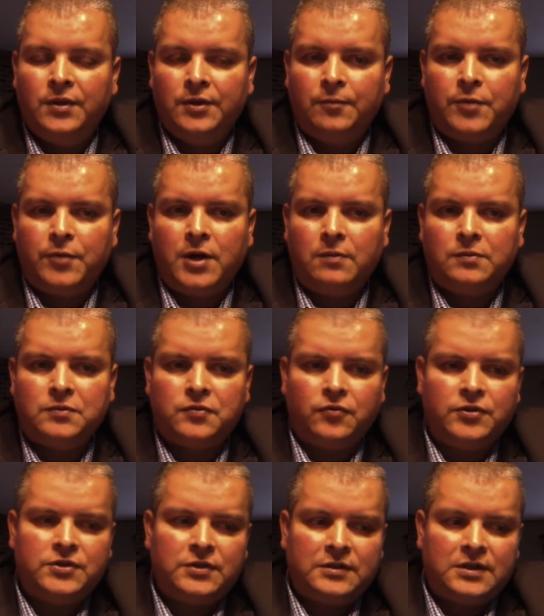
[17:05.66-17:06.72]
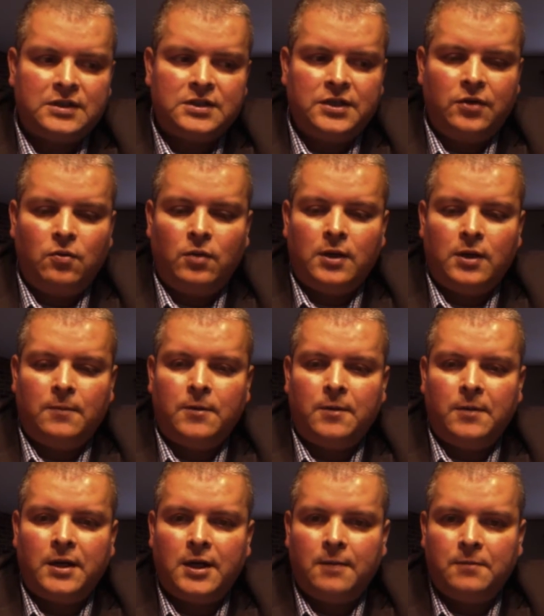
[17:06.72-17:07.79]
problems. For instance, let's say one
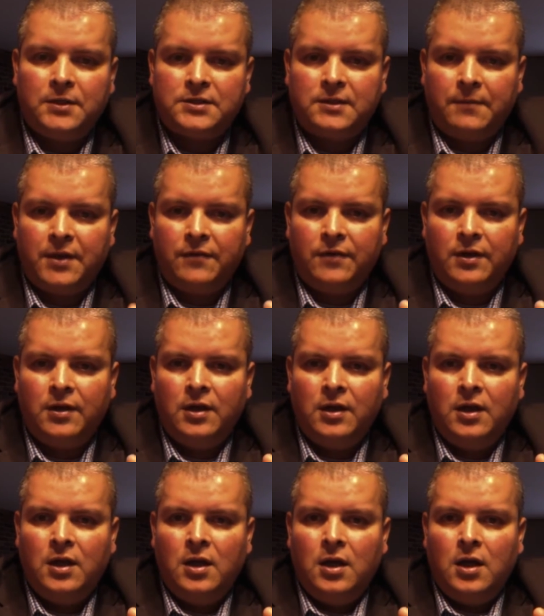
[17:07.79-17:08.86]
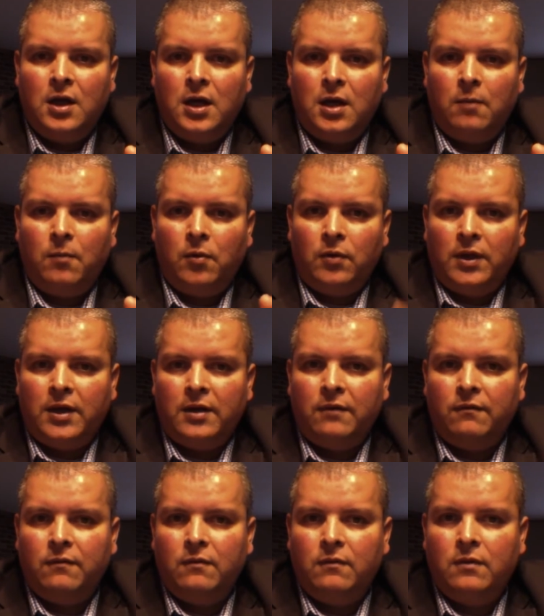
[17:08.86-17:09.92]
apartment complex, I'm having a lot of
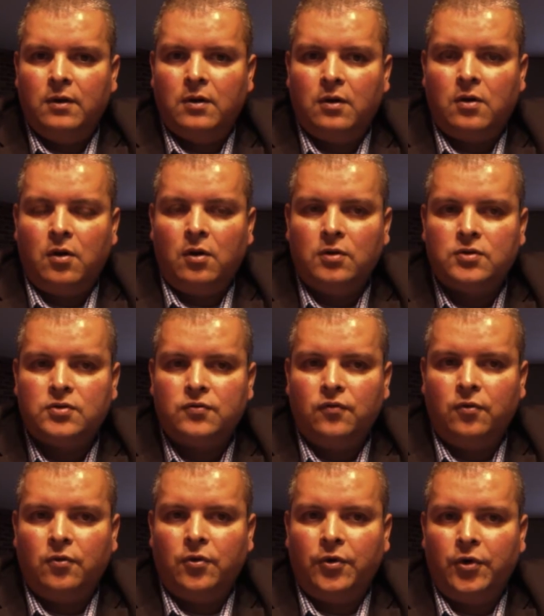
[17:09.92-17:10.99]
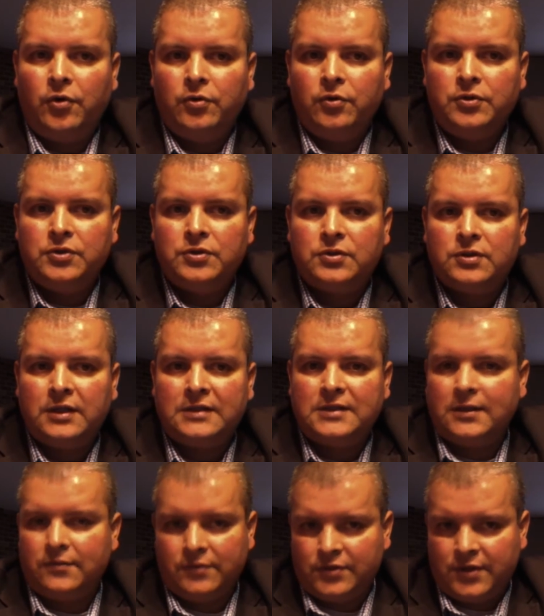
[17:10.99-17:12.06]
calls for noise, et
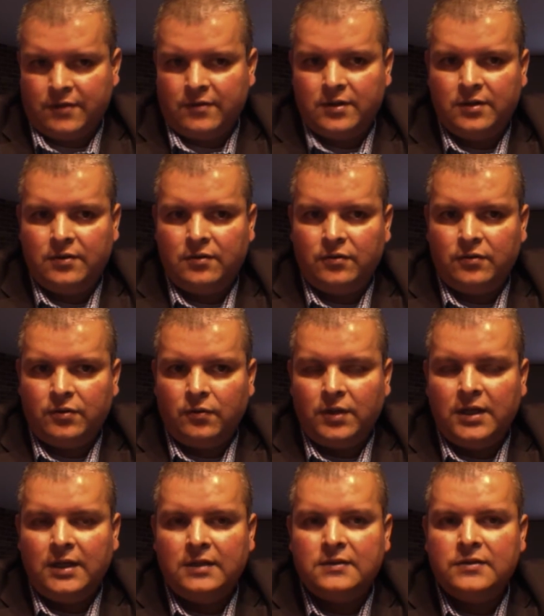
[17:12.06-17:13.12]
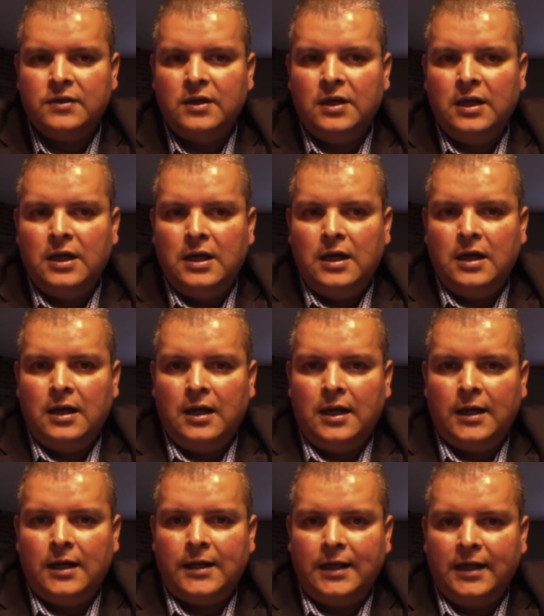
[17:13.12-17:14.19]
cetera, on the weekends. I
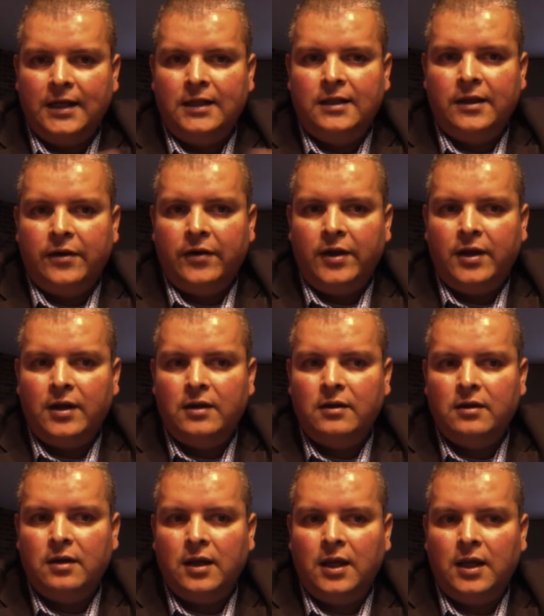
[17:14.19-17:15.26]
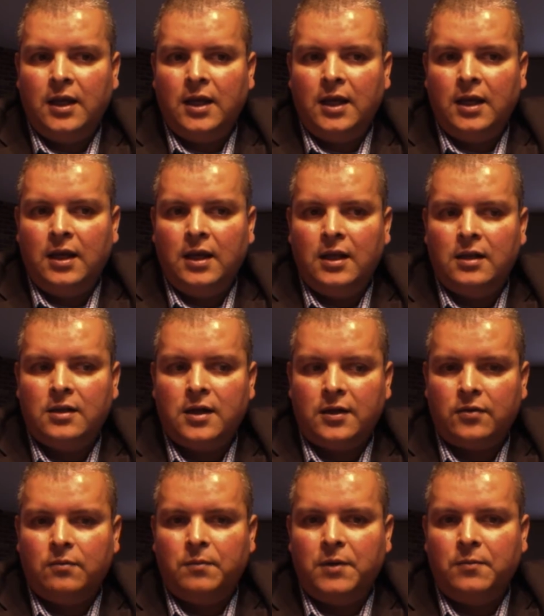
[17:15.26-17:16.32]
can hit the area and talk
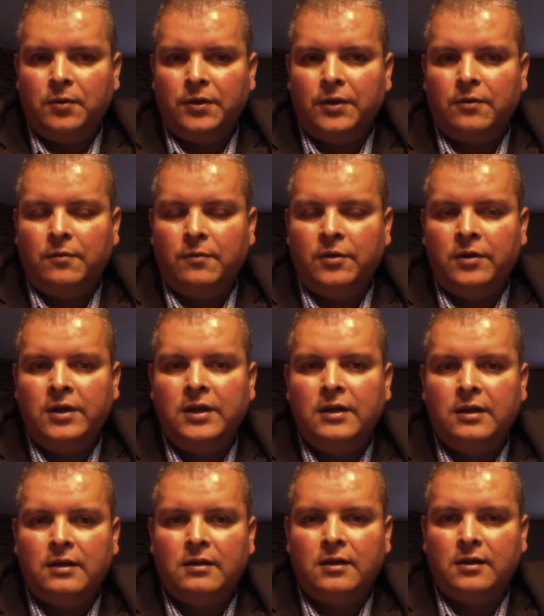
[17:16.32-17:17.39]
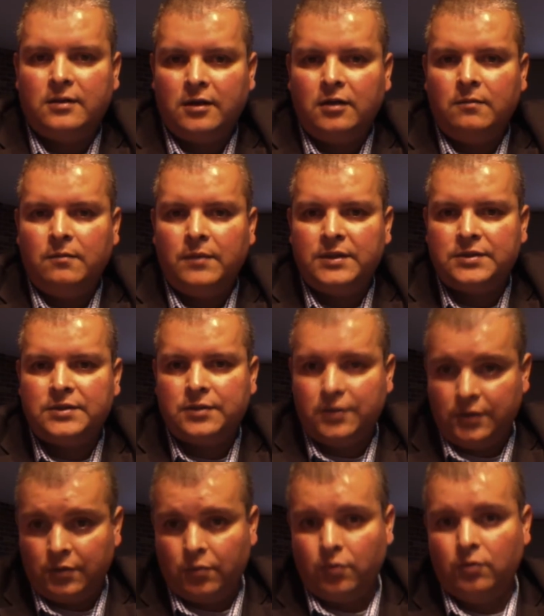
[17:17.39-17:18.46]
to people in the community and tell them basically
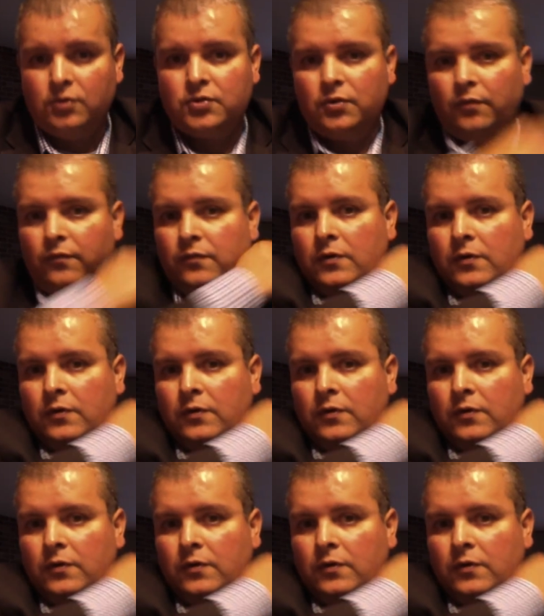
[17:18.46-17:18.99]
the rules of